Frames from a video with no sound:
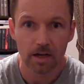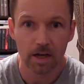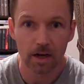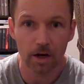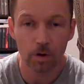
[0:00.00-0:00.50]

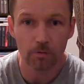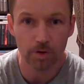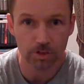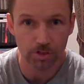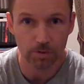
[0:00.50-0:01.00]
over
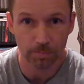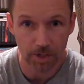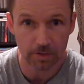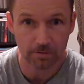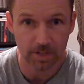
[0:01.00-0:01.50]
a certain
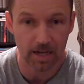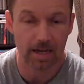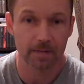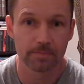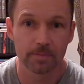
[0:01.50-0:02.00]
period of
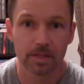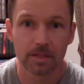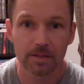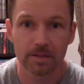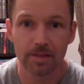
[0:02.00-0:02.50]

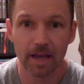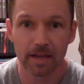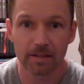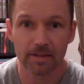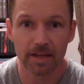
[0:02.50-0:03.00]
time
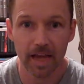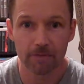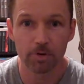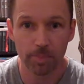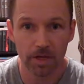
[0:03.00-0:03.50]
that they
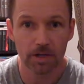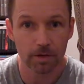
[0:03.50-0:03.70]
have repented